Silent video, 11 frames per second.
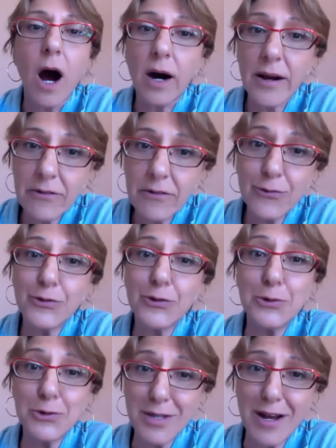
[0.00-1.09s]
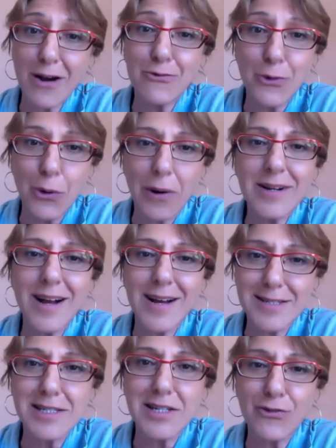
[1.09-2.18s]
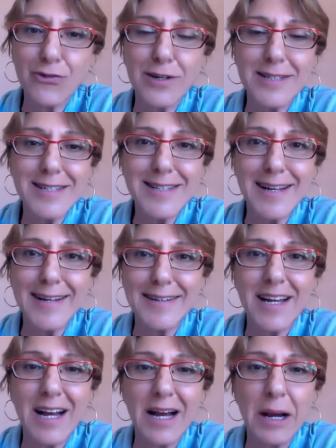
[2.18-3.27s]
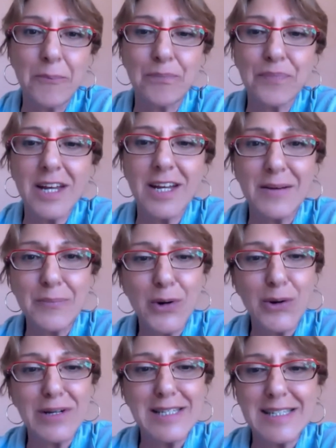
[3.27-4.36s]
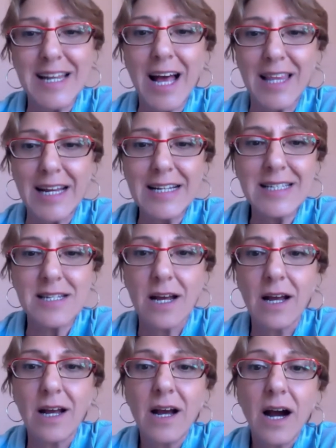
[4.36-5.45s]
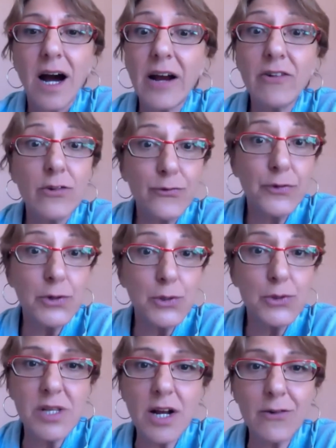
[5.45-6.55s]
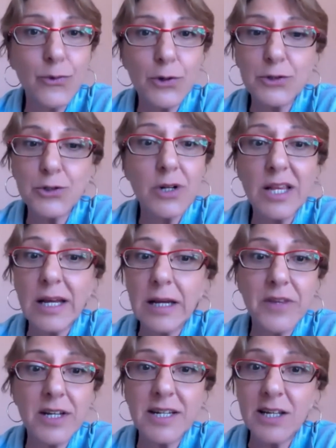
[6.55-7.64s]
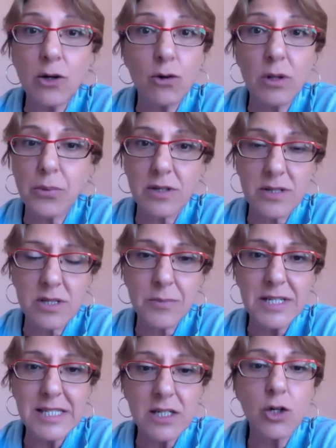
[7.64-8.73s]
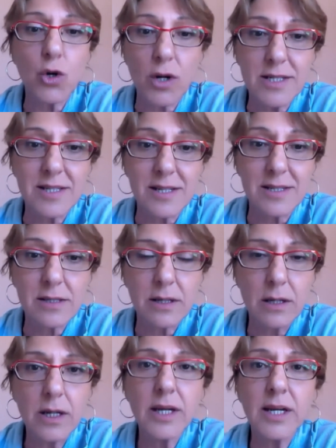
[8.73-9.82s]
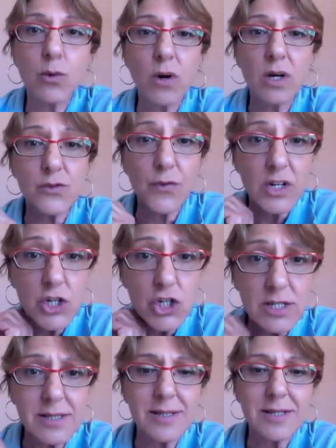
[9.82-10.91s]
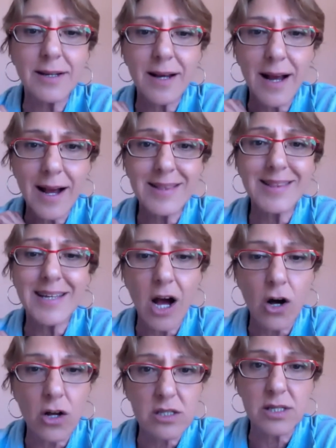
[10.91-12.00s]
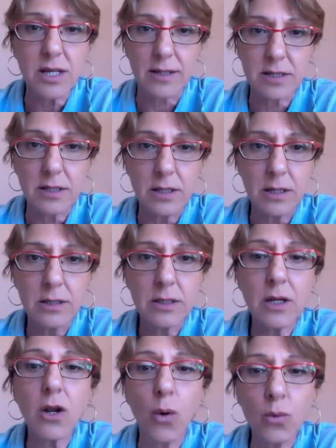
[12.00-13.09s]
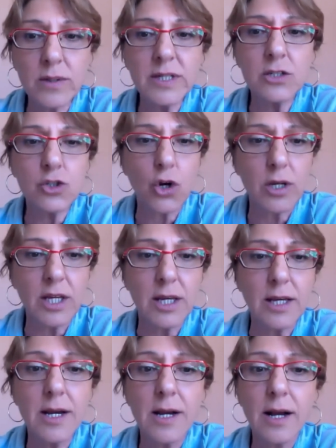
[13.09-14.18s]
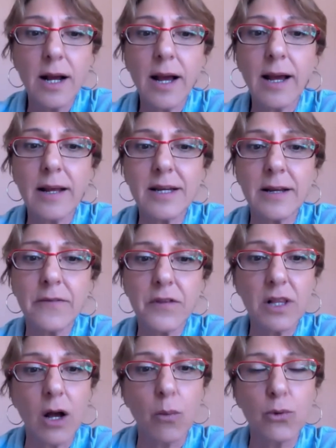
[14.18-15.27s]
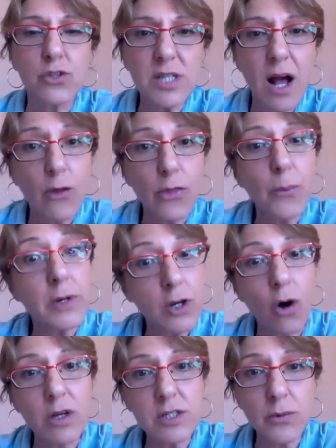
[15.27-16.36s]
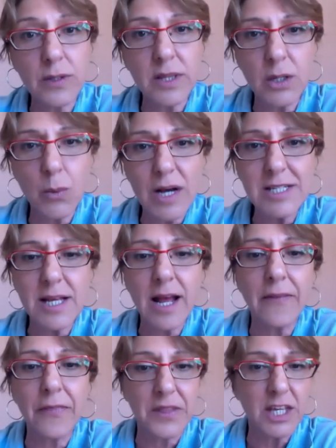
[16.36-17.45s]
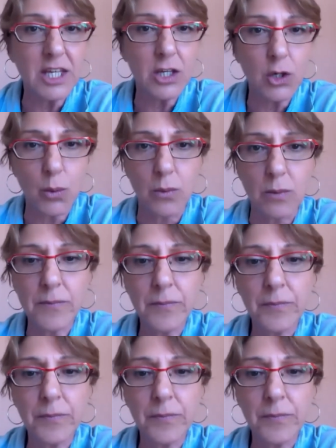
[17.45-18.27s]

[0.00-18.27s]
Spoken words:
I refuse, therefore, as different than Börries and Alex, I refuse, therefore, to claim that neoliberalism is in crisis. It was fascistic at the onset, not only in Turkey and in the global South, but also in the US and the EU.